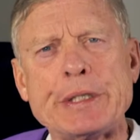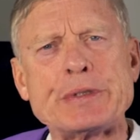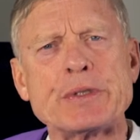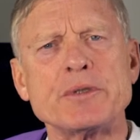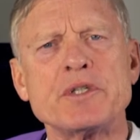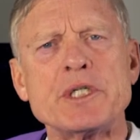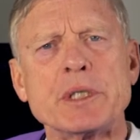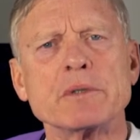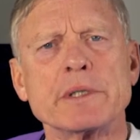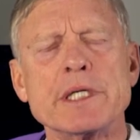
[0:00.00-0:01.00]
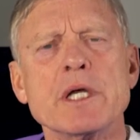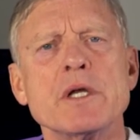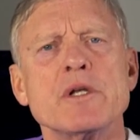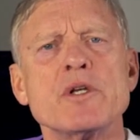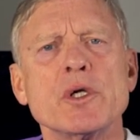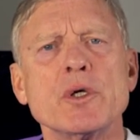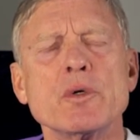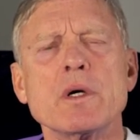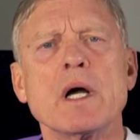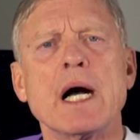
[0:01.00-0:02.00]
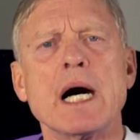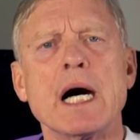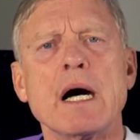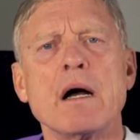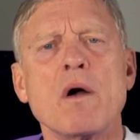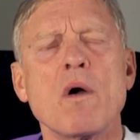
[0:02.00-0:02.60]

introduce children to uh,